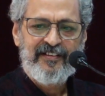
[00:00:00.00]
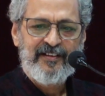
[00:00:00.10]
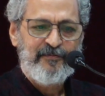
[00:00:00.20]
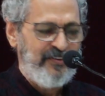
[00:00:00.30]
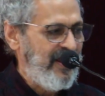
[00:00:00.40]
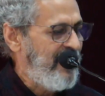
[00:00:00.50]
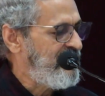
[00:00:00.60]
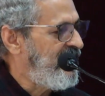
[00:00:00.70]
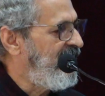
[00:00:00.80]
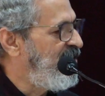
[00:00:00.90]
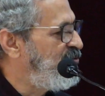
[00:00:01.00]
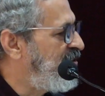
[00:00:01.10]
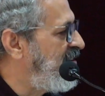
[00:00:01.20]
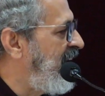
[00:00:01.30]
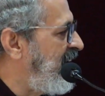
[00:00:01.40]
We have an
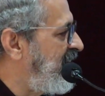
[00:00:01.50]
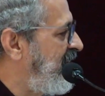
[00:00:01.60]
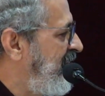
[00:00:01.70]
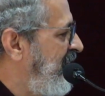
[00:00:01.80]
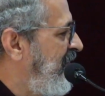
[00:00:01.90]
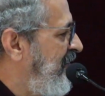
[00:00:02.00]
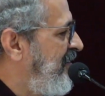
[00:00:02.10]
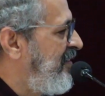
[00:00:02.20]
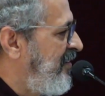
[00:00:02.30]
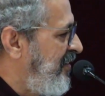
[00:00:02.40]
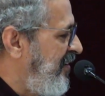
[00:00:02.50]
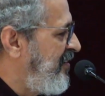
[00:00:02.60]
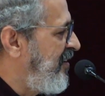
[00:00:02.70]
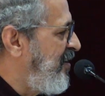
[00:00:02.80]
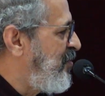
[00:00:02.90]
illusion that
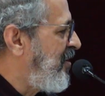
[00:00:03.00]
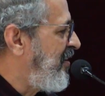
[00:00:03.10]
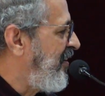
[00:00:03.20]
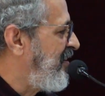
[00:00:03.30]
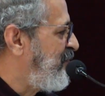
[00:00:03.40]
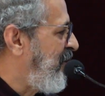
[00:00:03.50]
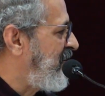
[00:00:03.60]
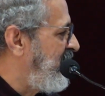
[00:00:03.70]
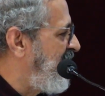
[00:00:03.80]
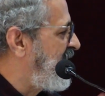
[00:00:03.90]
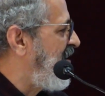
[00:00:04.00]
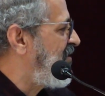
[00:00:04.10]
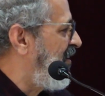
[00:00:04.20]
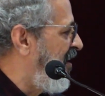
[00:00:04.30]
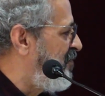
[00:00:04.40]
it's a democratic space. We change
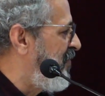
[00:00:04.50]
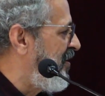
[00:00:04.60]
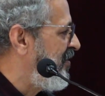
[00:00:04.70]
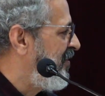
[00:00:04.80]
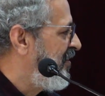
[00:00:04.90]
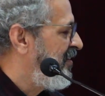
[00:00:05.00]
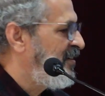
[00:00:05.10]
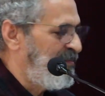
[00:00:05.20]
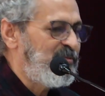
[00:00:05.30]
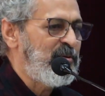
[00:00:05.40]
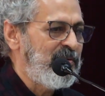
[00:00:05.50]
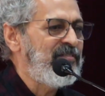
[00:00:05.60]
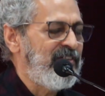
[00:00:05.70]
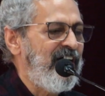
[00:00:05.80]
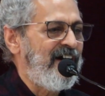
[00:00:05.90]
the government. Probably
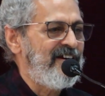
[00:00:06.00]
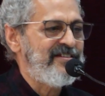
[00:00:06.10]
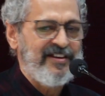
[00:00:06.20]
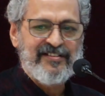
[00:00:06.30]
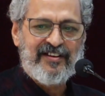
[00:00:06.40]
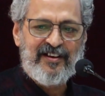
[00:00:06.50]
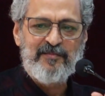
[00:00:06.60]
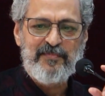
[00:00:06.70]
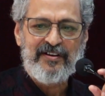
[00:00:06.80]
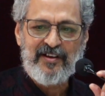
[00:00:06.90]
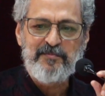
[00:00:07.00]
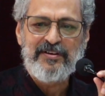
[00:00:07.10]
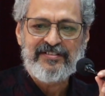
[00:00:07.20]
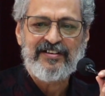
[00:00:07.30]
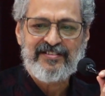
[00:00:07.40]
we hardly change the government.
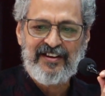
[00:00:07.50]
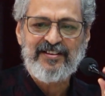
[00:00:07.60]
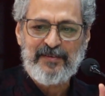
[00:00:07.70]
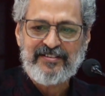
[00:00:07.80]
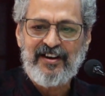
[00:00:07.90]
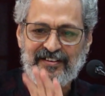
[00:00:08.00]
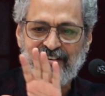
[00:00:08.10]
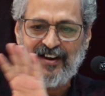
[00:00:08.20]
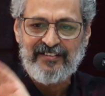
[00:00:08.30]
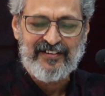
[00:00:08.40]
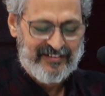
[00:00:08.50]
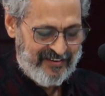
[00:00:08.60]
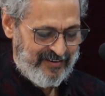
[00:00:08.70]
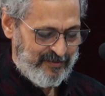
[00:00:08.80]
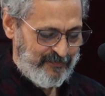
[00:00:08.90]
Governments are changed by certain other
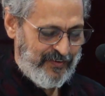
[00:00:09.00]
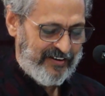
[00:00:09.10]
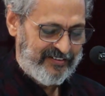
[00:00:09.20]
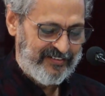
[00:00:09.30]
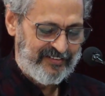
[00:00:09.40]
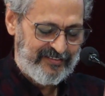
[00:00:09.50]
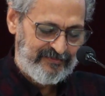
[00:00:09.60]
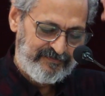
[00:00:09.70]
factors.